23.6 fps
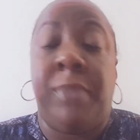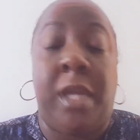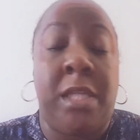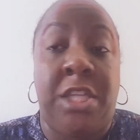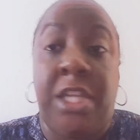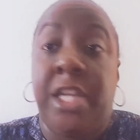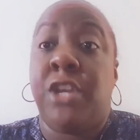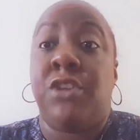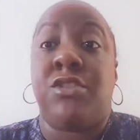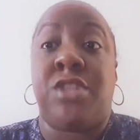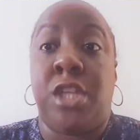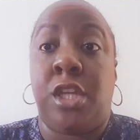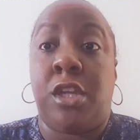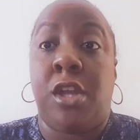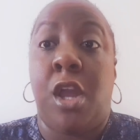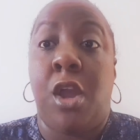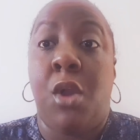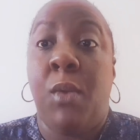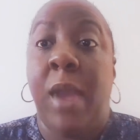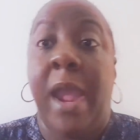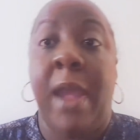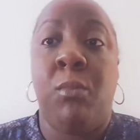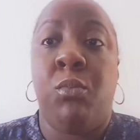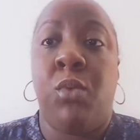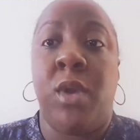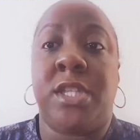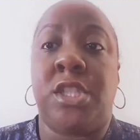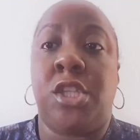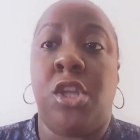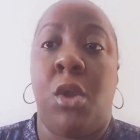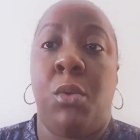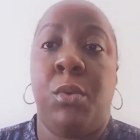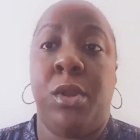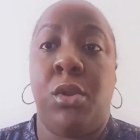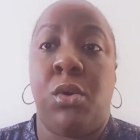years ago and what's
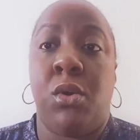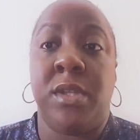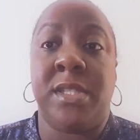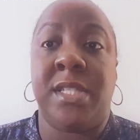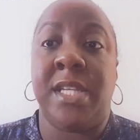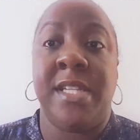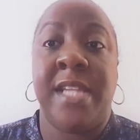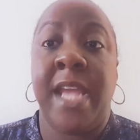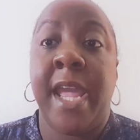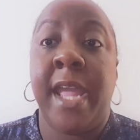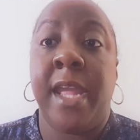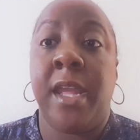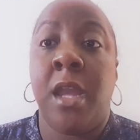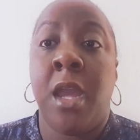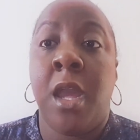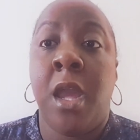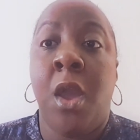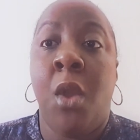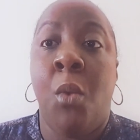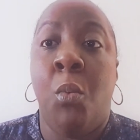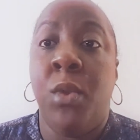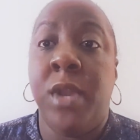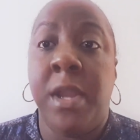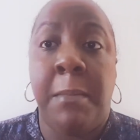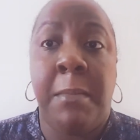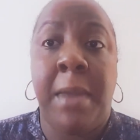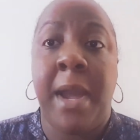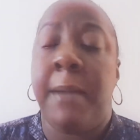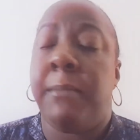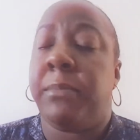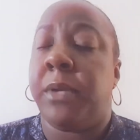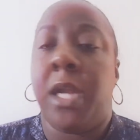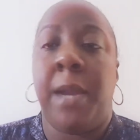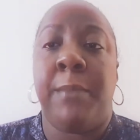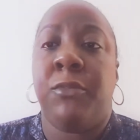going on today. When the
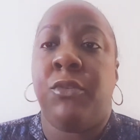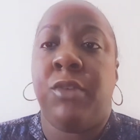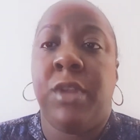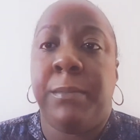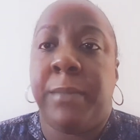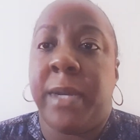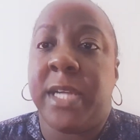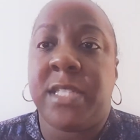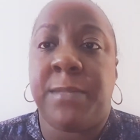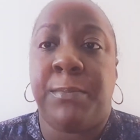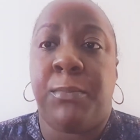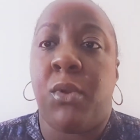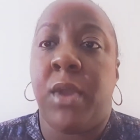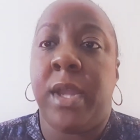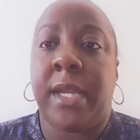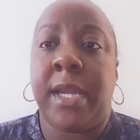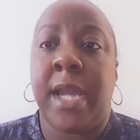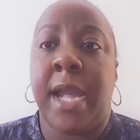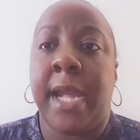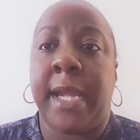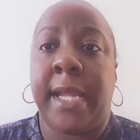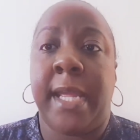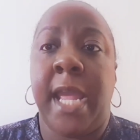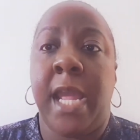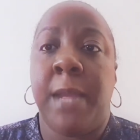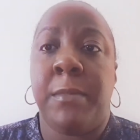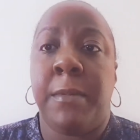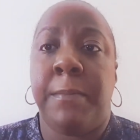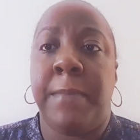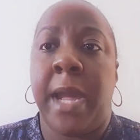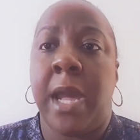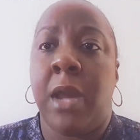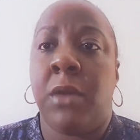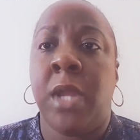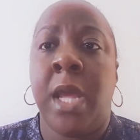Montgomery bus boycott came
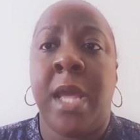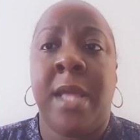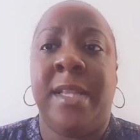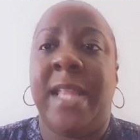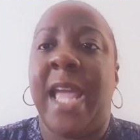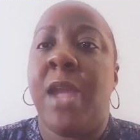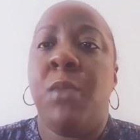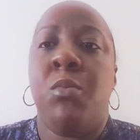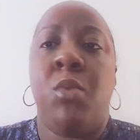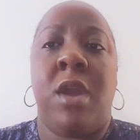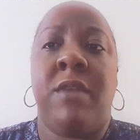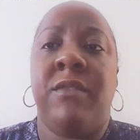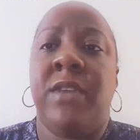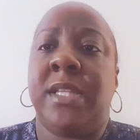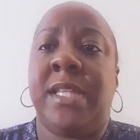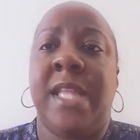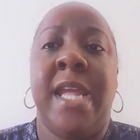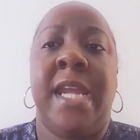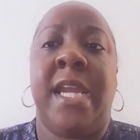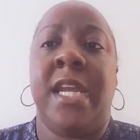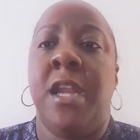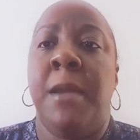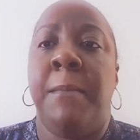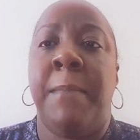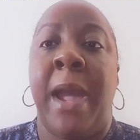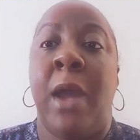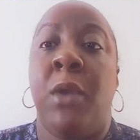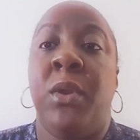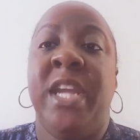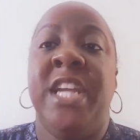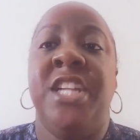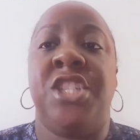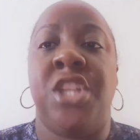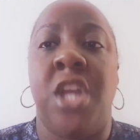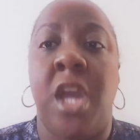about, they weren't thinking about
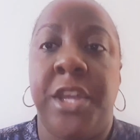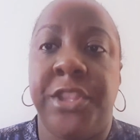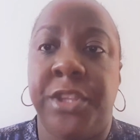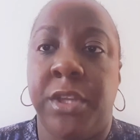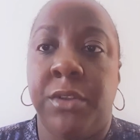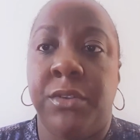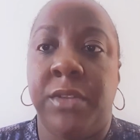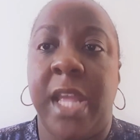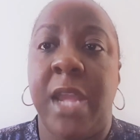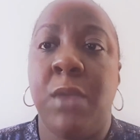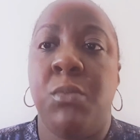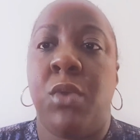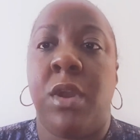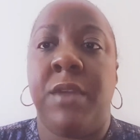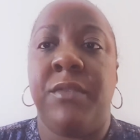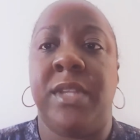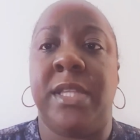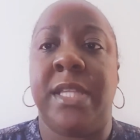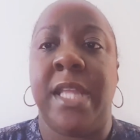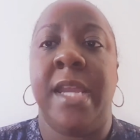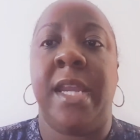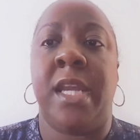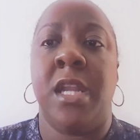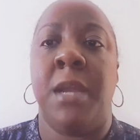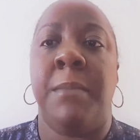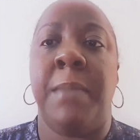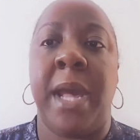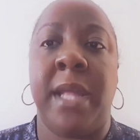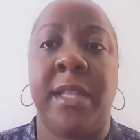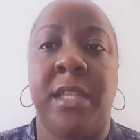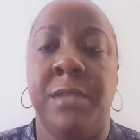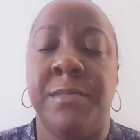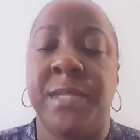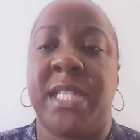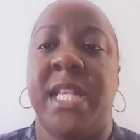each other. They weren't thinking
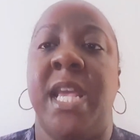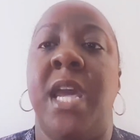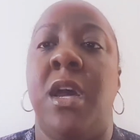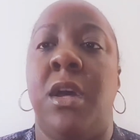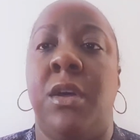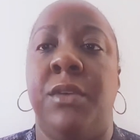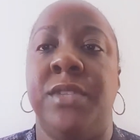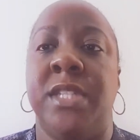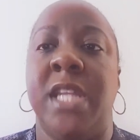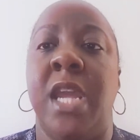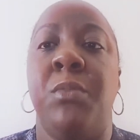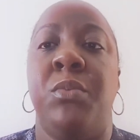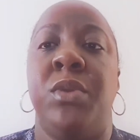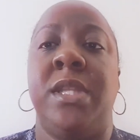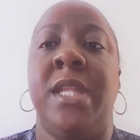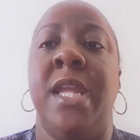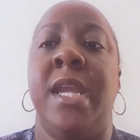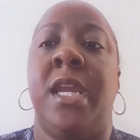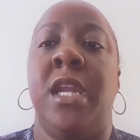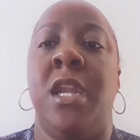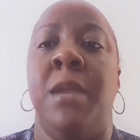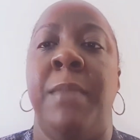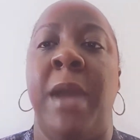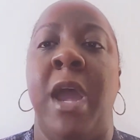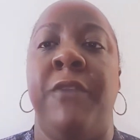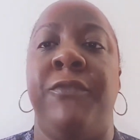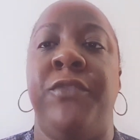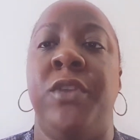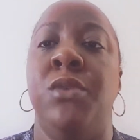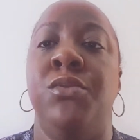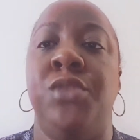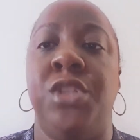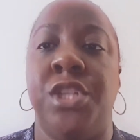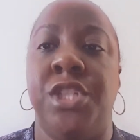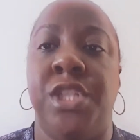about themselves. They were thinking about
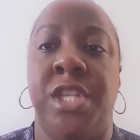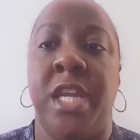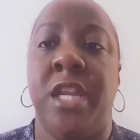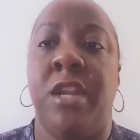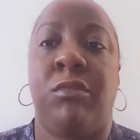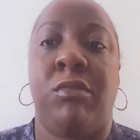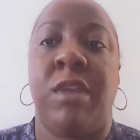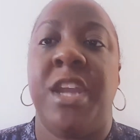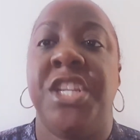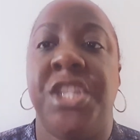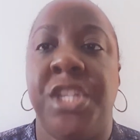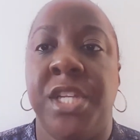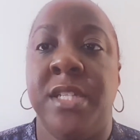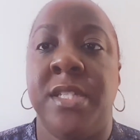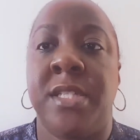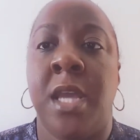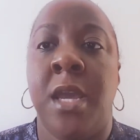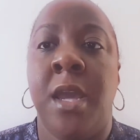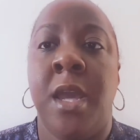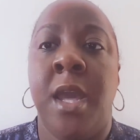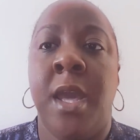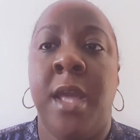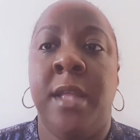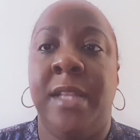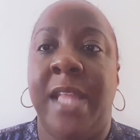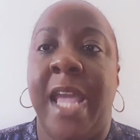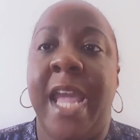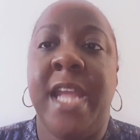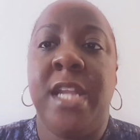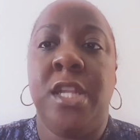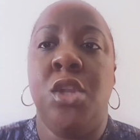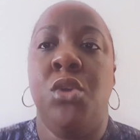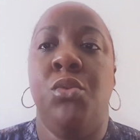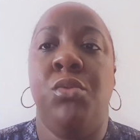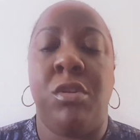future generations.
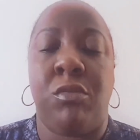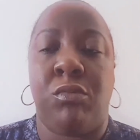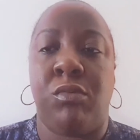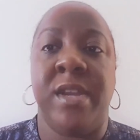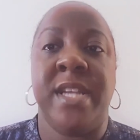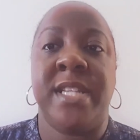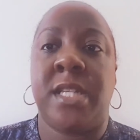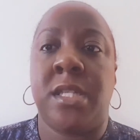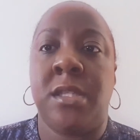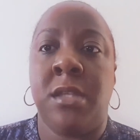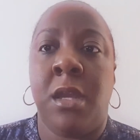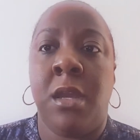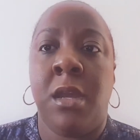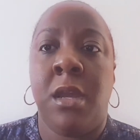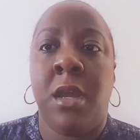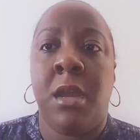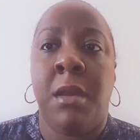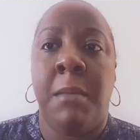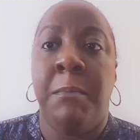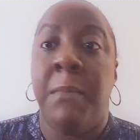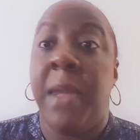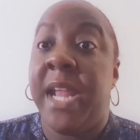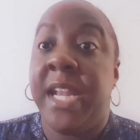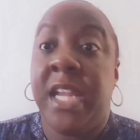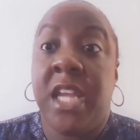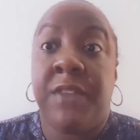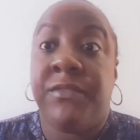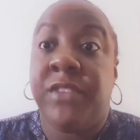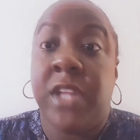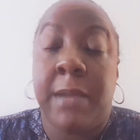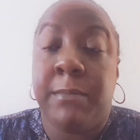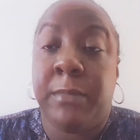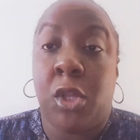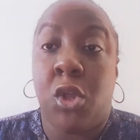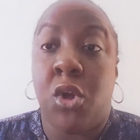They knew the risks, Many of
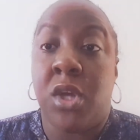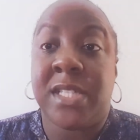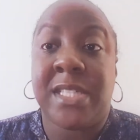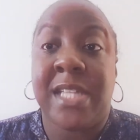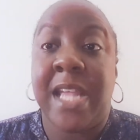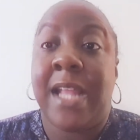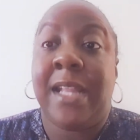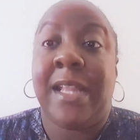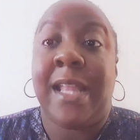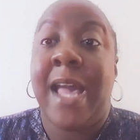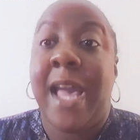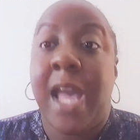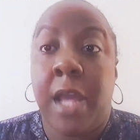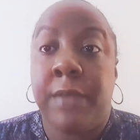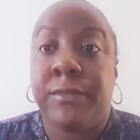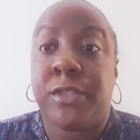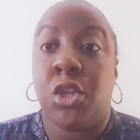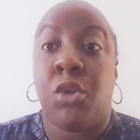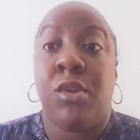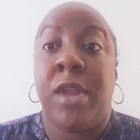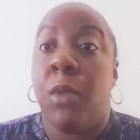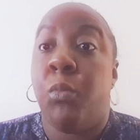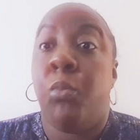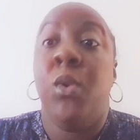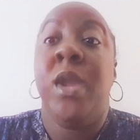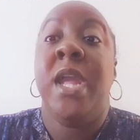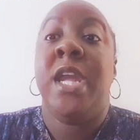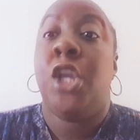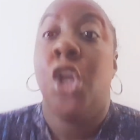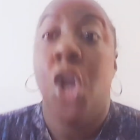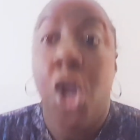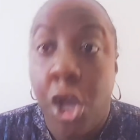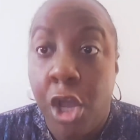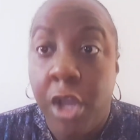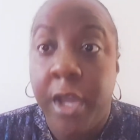them lost their lives so that we
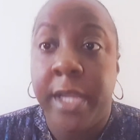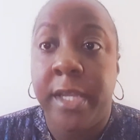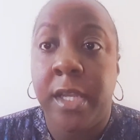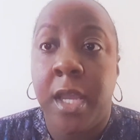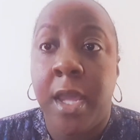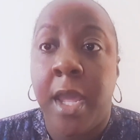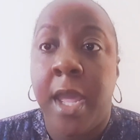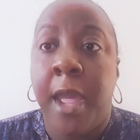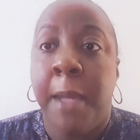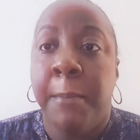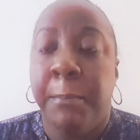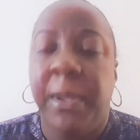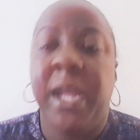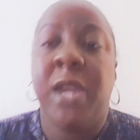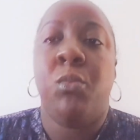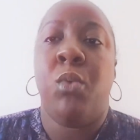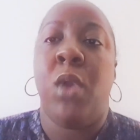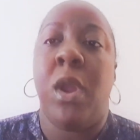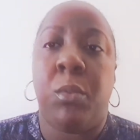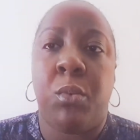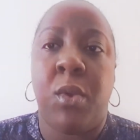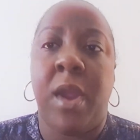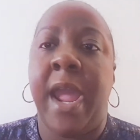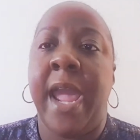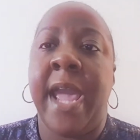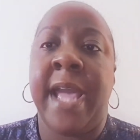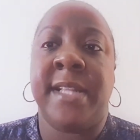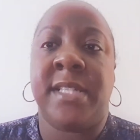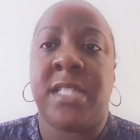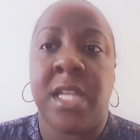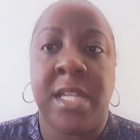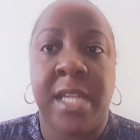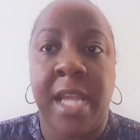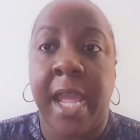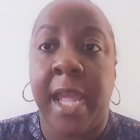could be where we're at
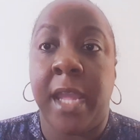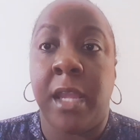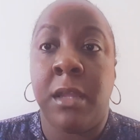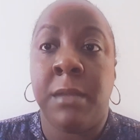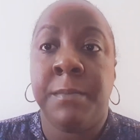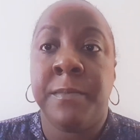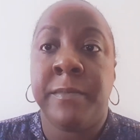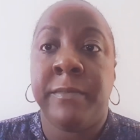today.